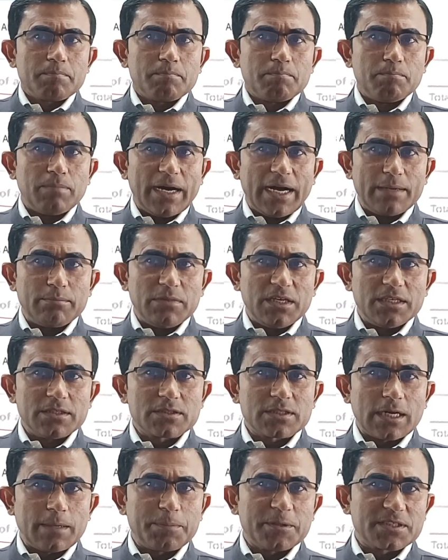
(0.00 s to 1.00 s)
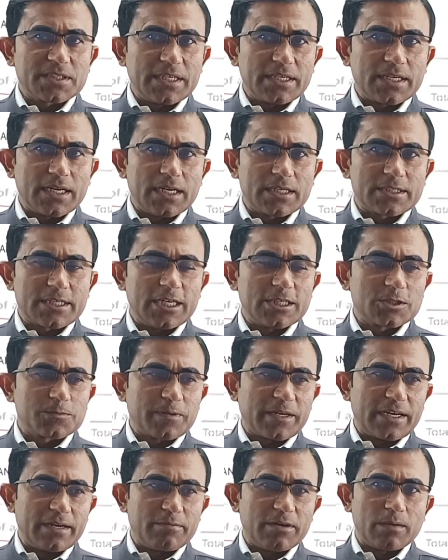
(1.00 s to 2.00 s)
by means of a single
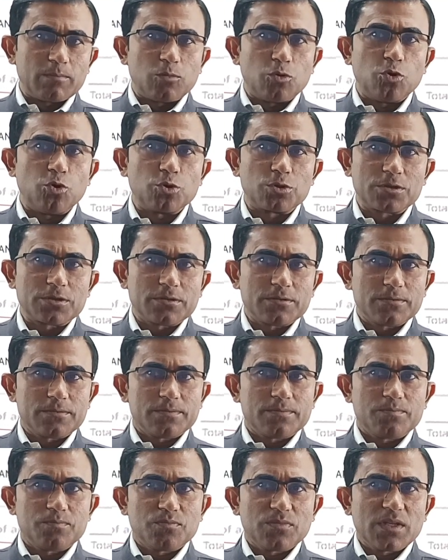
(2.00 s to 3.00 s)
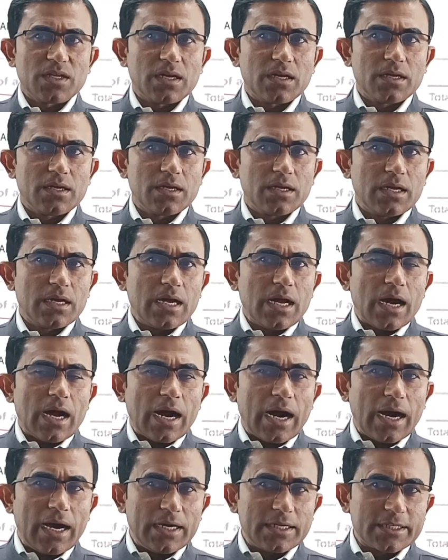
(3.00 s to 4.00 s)
transferable vote.
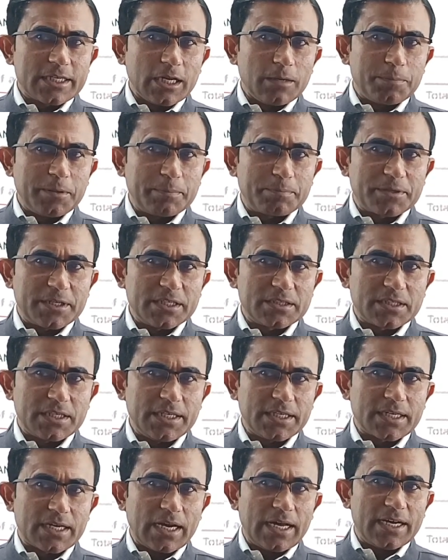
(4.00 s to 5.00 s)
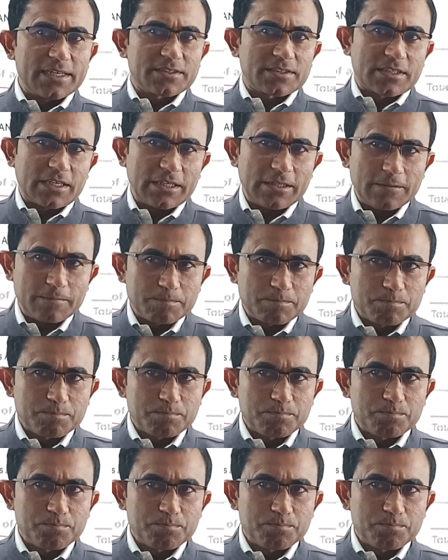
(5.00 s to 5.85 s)
Article 53 class 3.